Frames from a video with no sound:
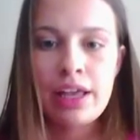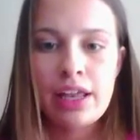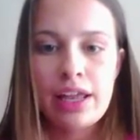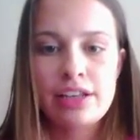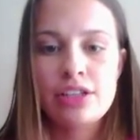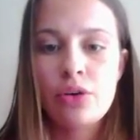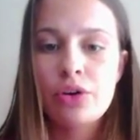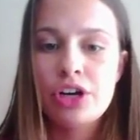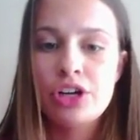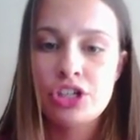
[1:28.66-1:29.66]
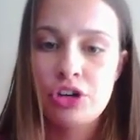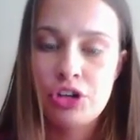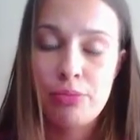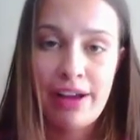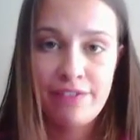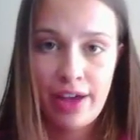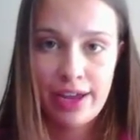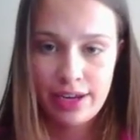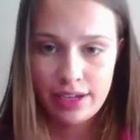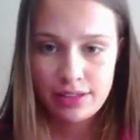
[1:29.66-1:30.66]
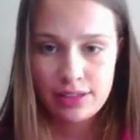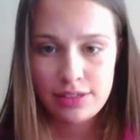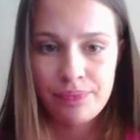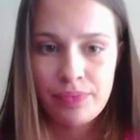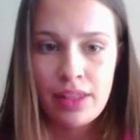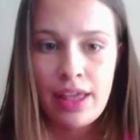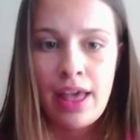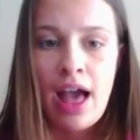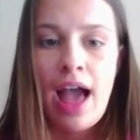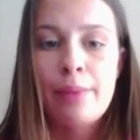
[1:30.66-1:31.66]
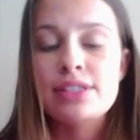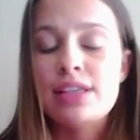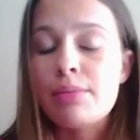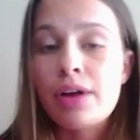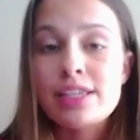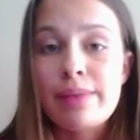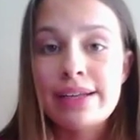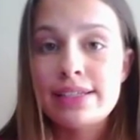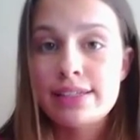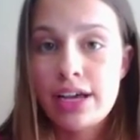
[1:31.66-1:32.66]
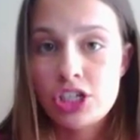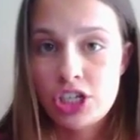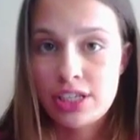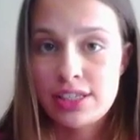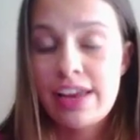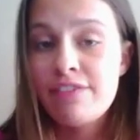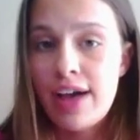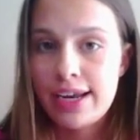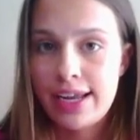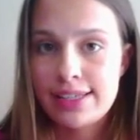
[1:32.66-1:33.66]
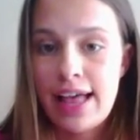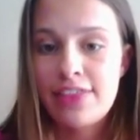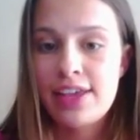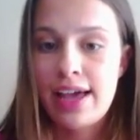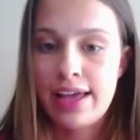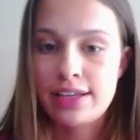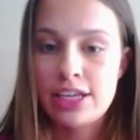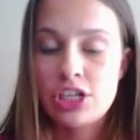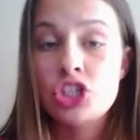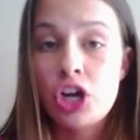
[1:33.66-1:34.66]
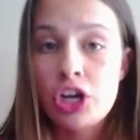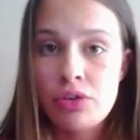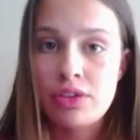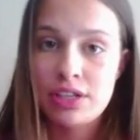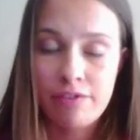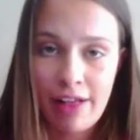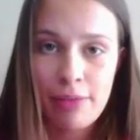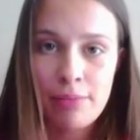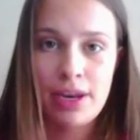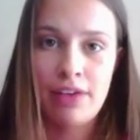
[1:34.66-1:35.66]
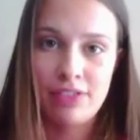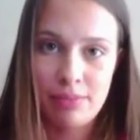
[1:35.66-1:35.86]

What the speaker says: in order to show you my findings. I will summarize my discussions and findings at the end and show you the development of the